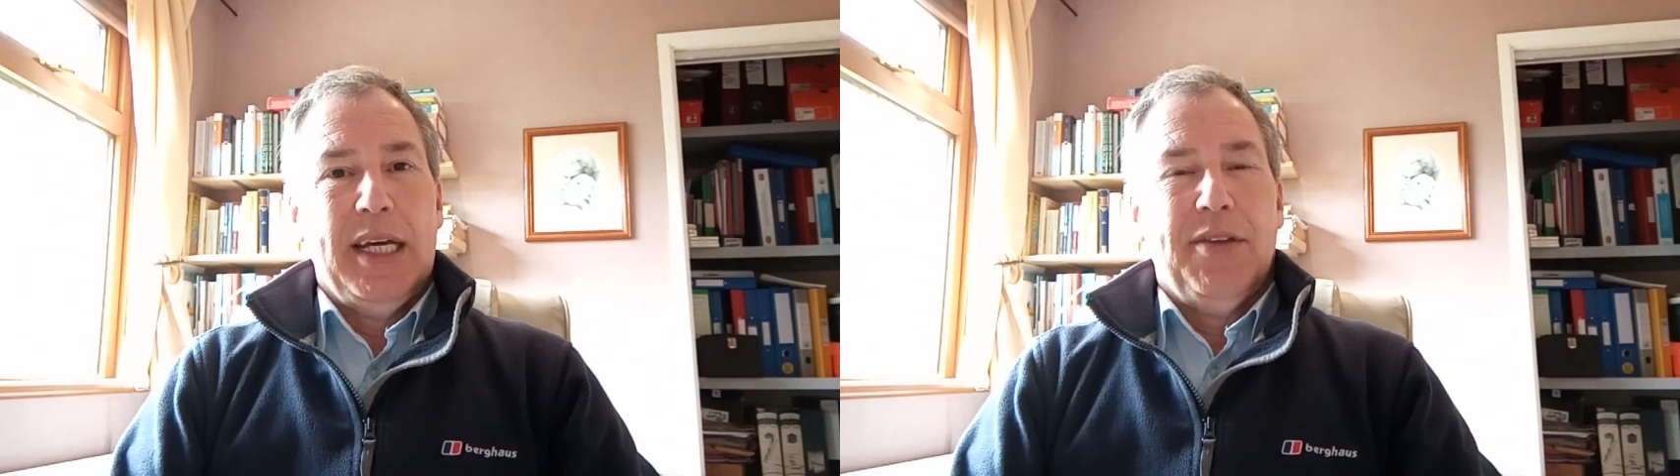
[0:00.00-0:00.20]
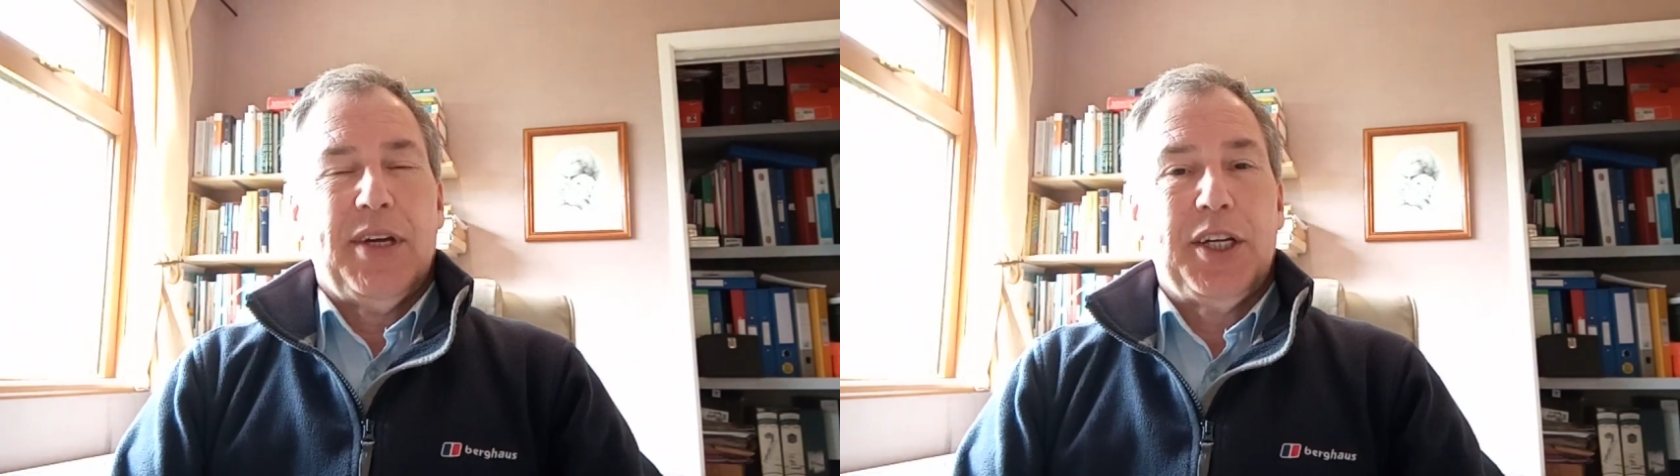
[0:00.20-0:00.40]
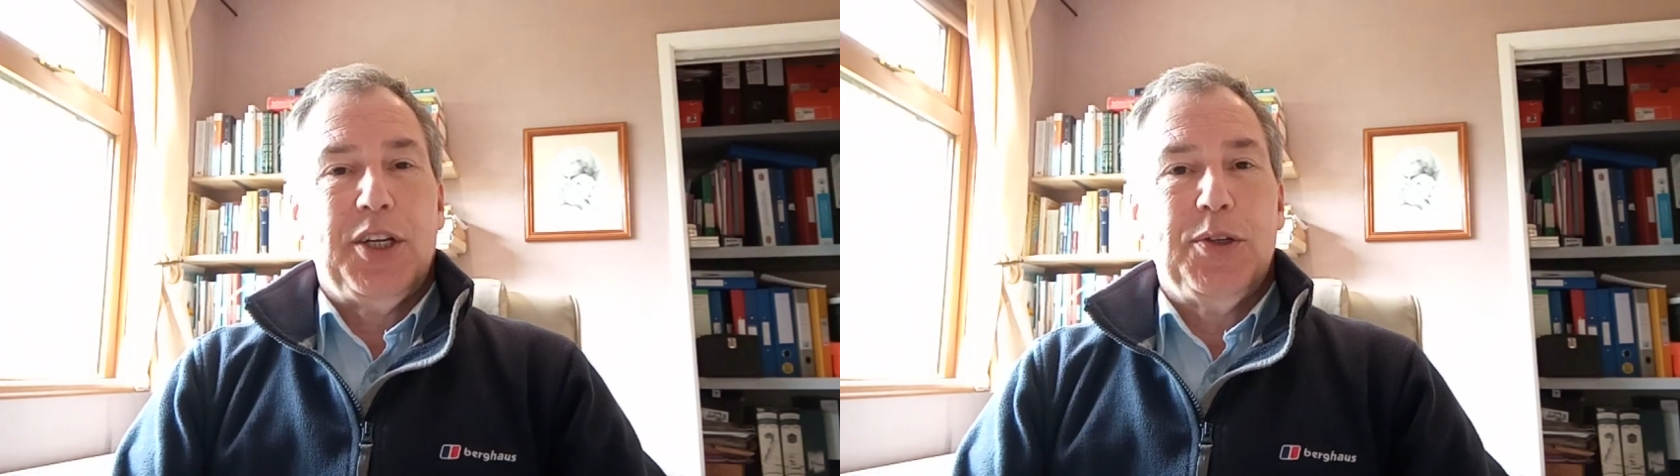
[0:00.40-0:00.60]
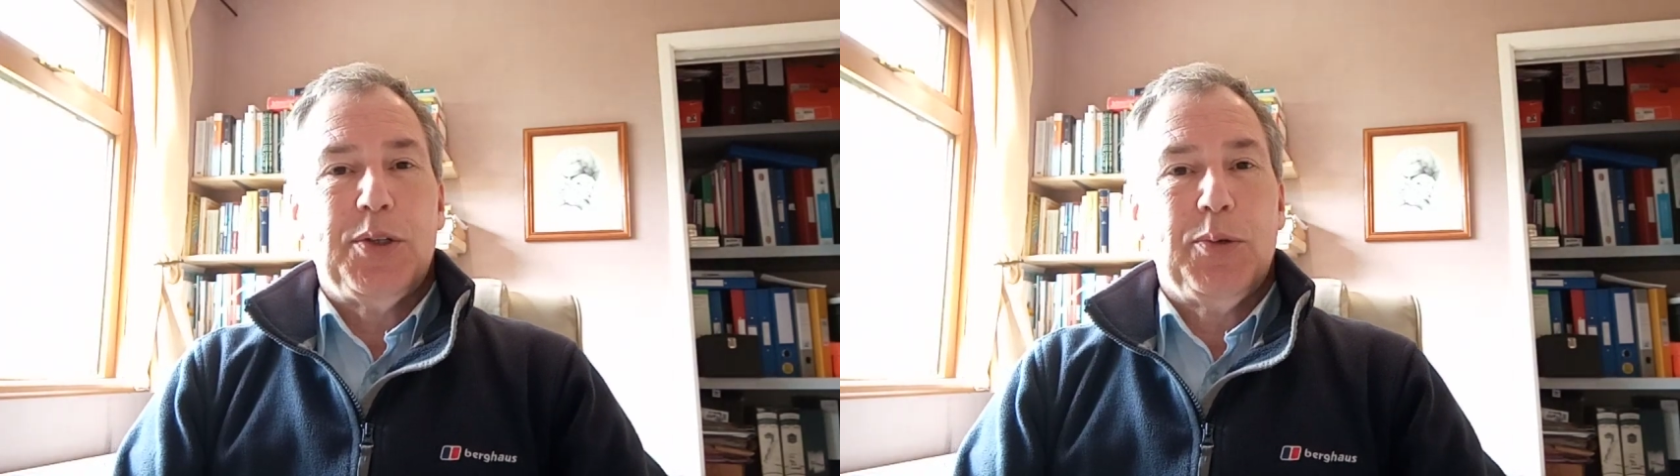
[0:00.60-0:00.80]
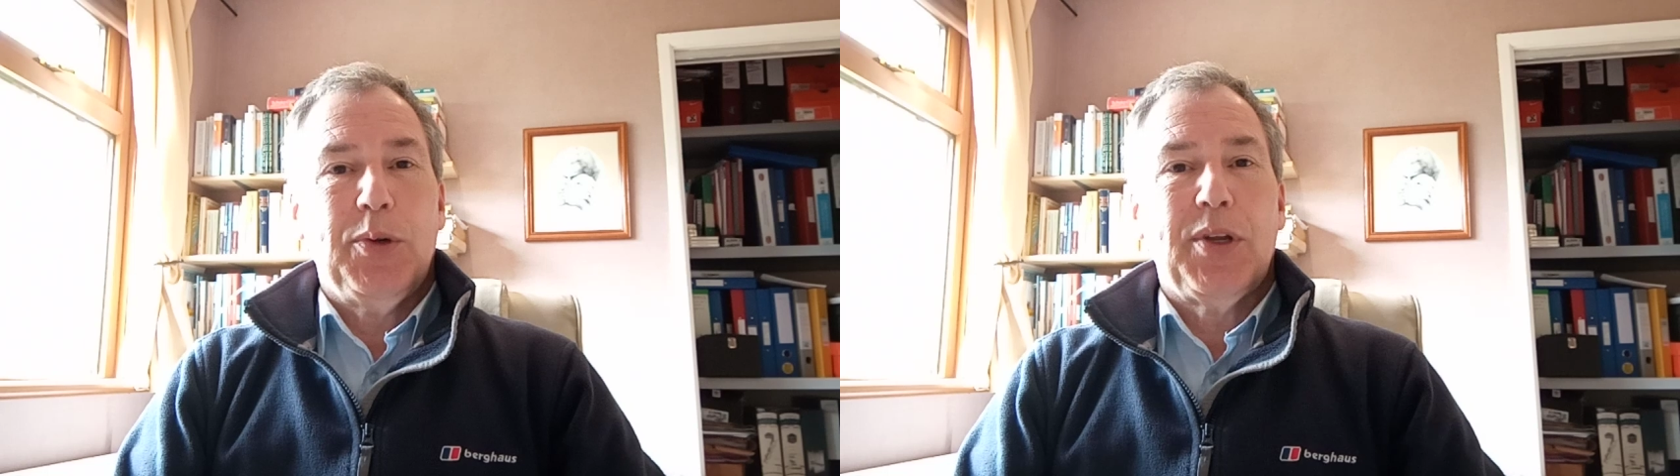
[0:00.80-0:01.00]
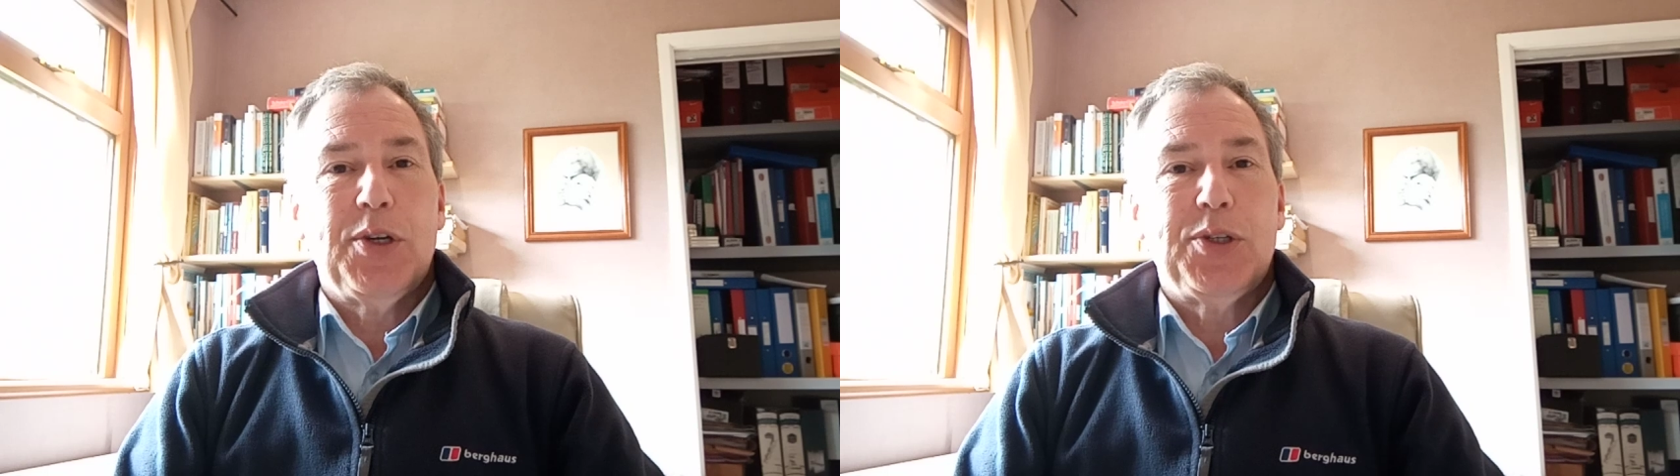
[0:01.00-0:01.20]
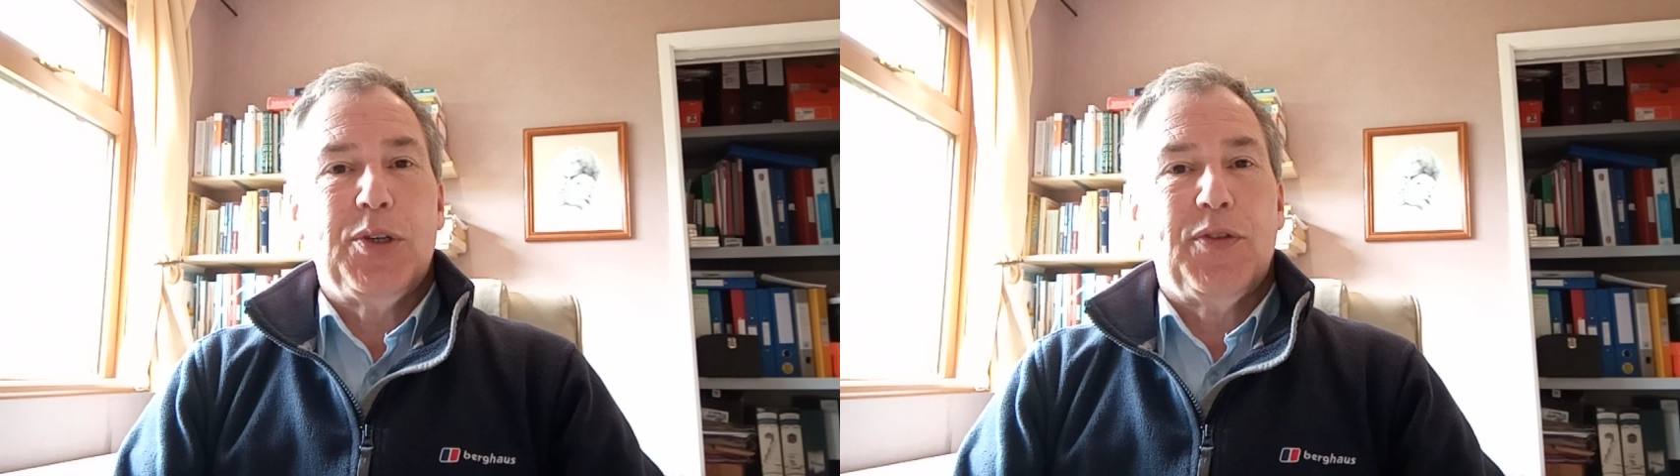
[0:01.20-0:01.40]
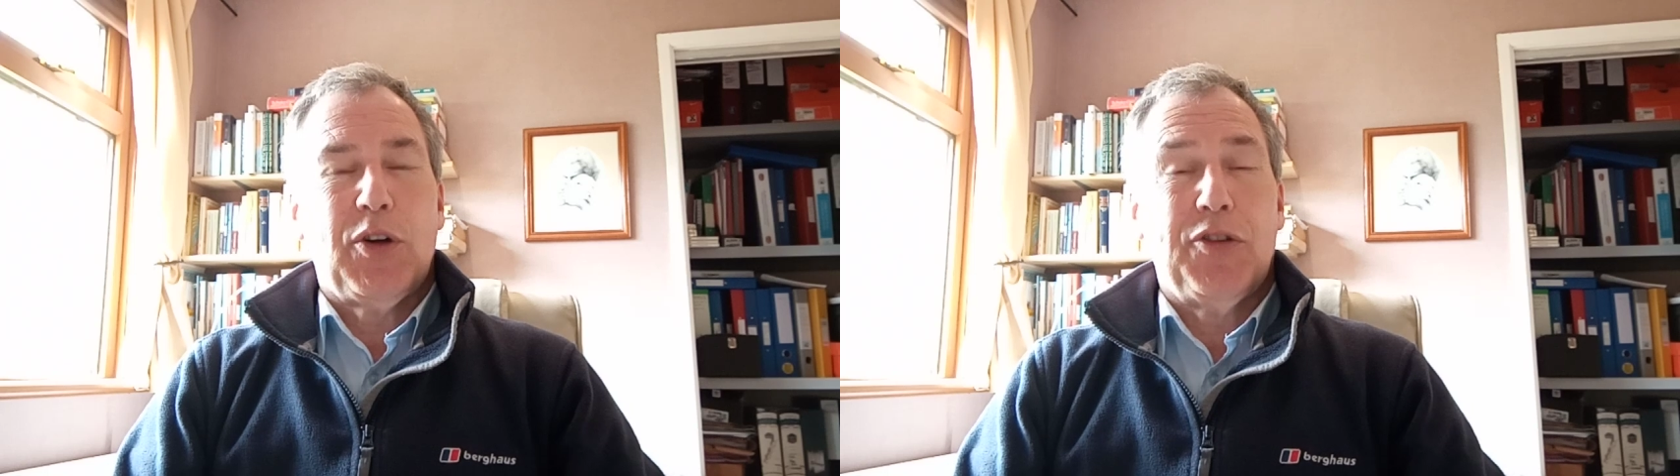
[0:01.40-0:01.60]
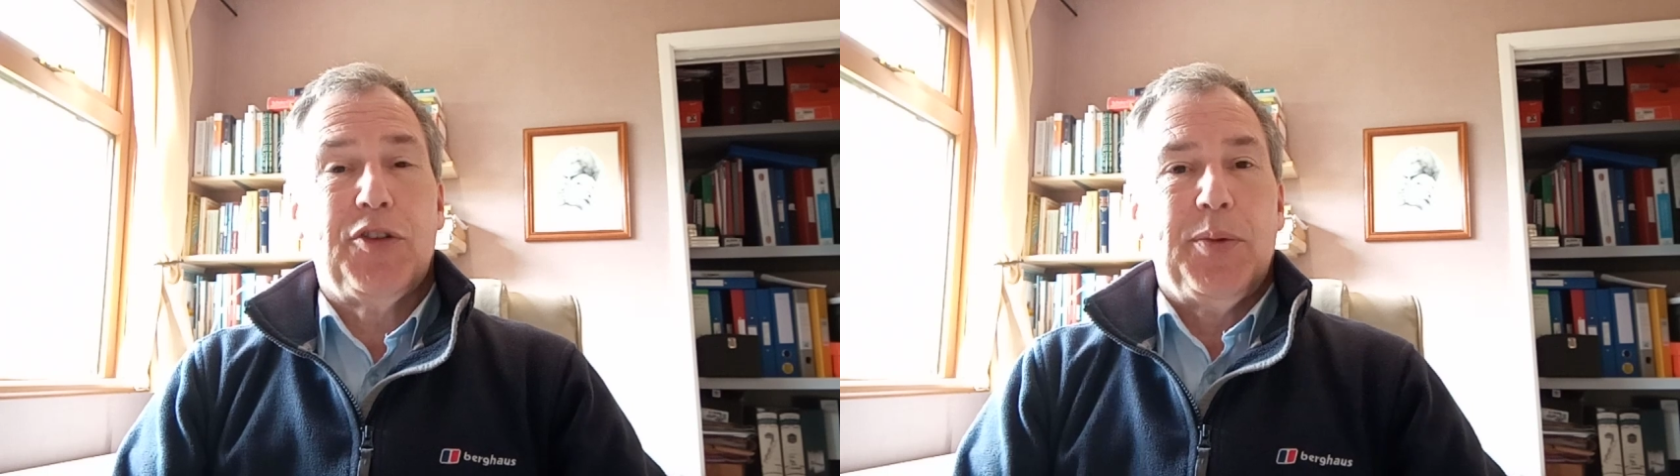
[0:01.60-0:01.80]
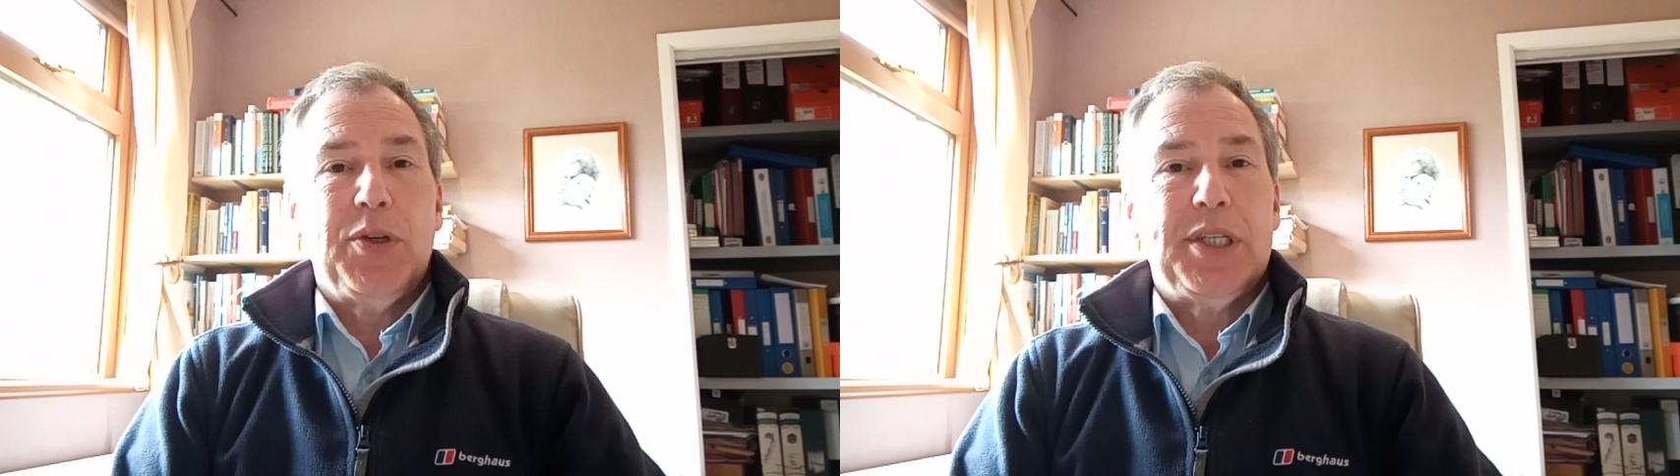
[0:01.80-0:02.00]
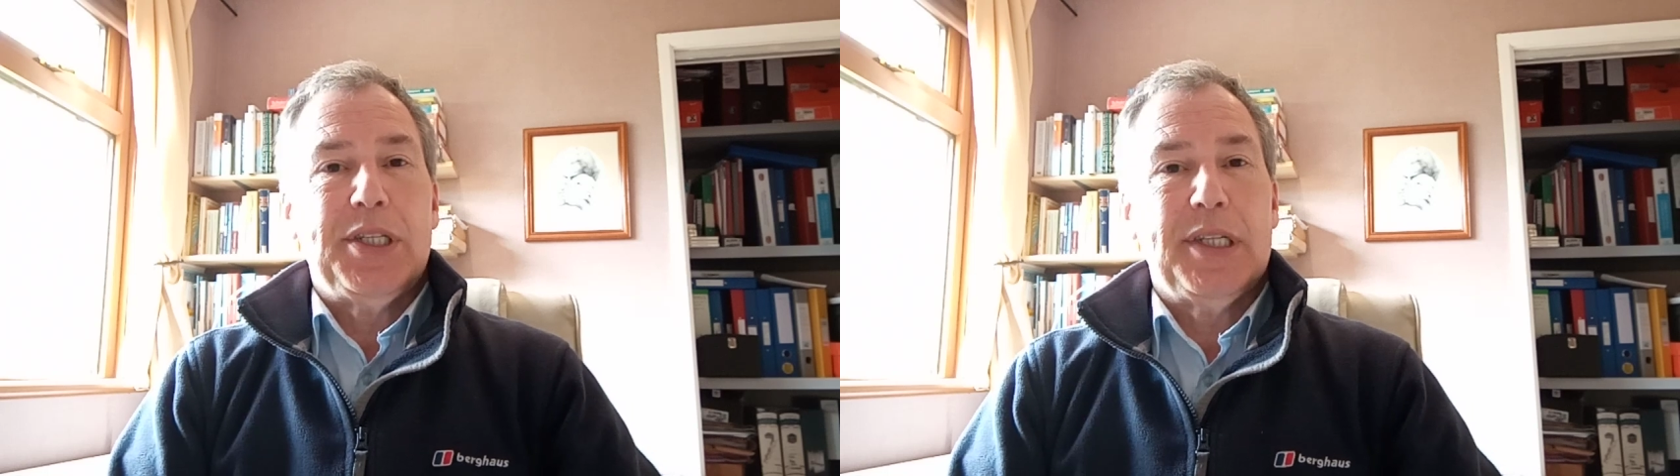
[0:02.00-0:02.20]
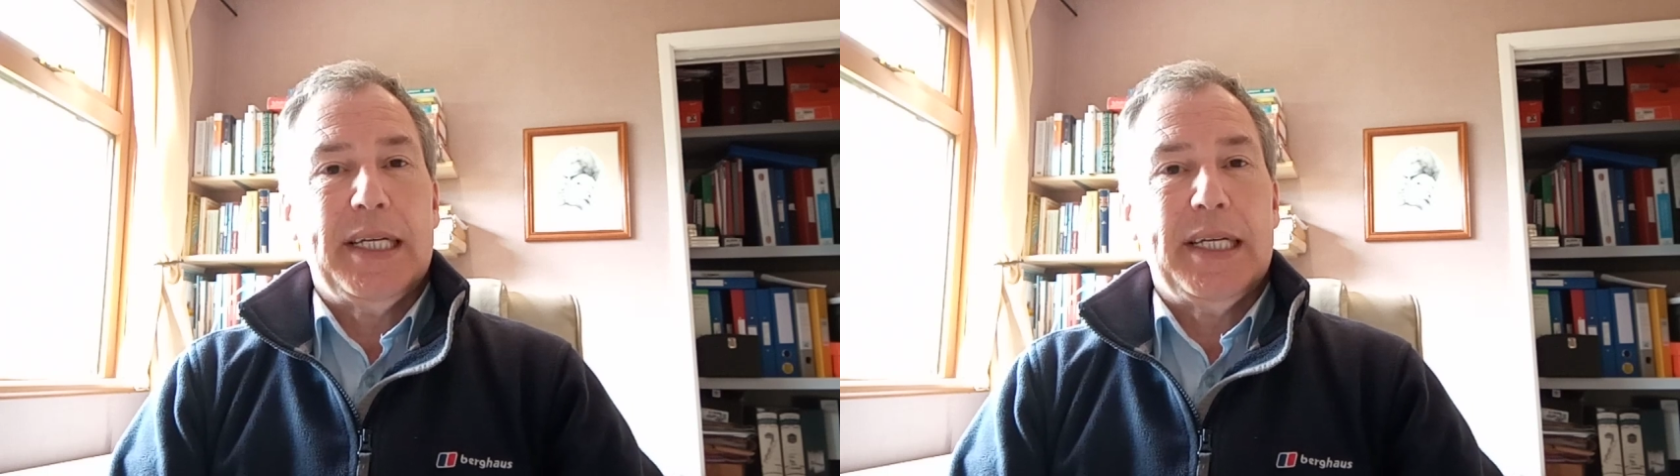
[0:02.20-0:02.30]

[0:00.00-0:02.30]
Thank you to all those who've contributed to